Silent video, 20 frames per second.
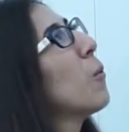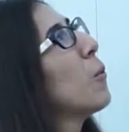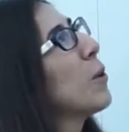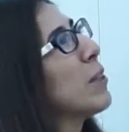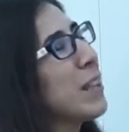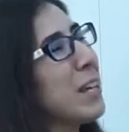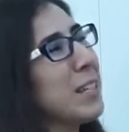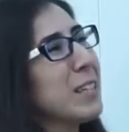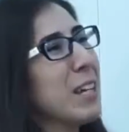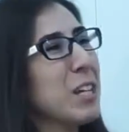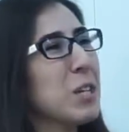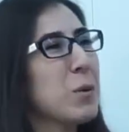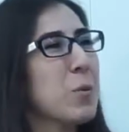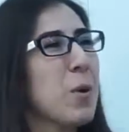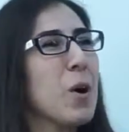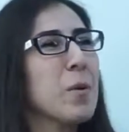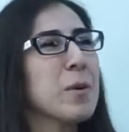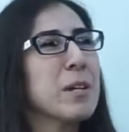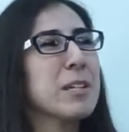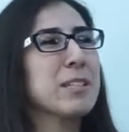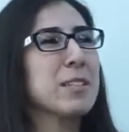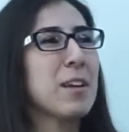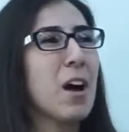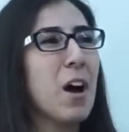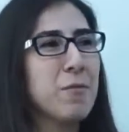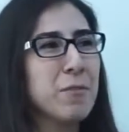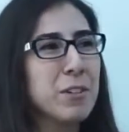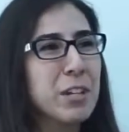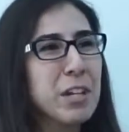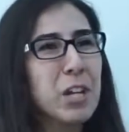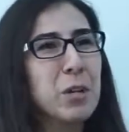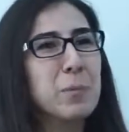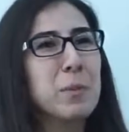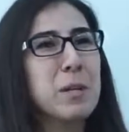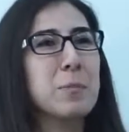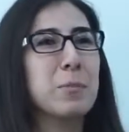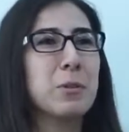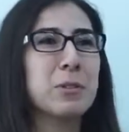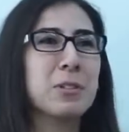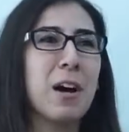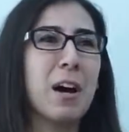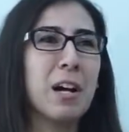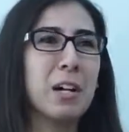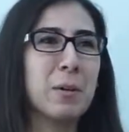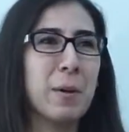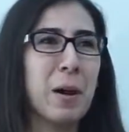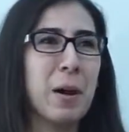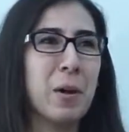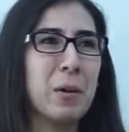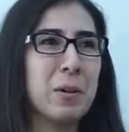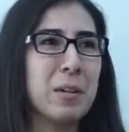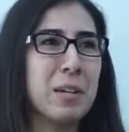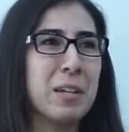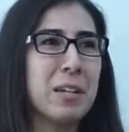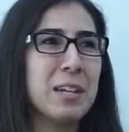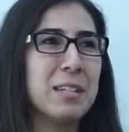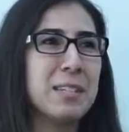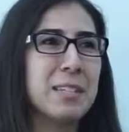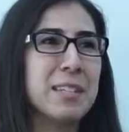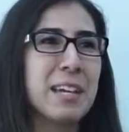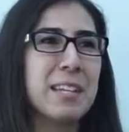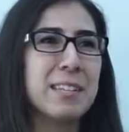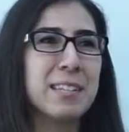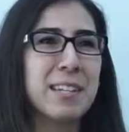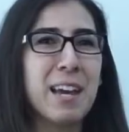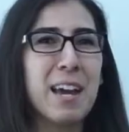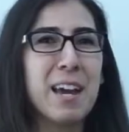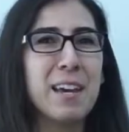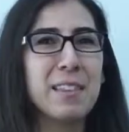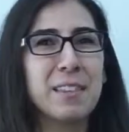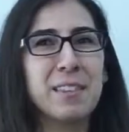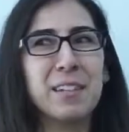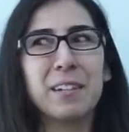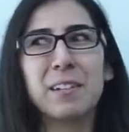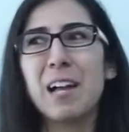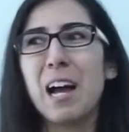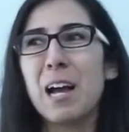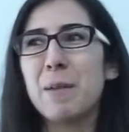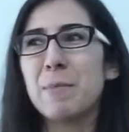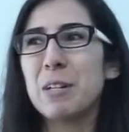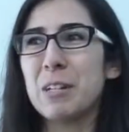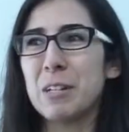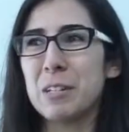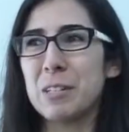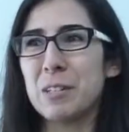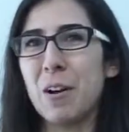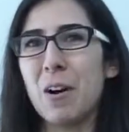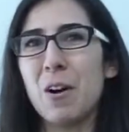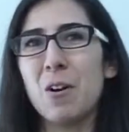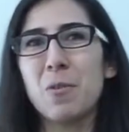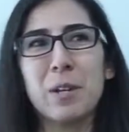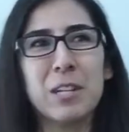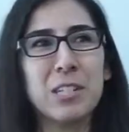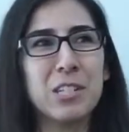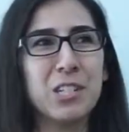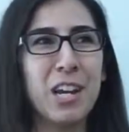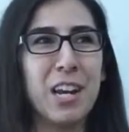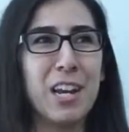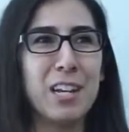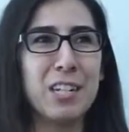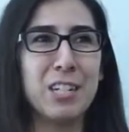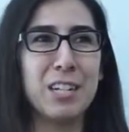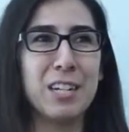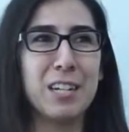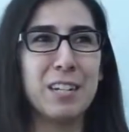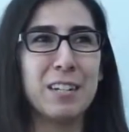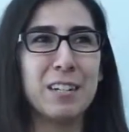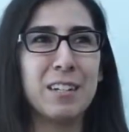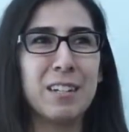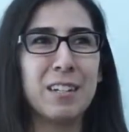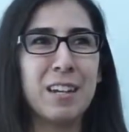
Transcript: One thing that you often hear people talk about is they say that the climate is always changing.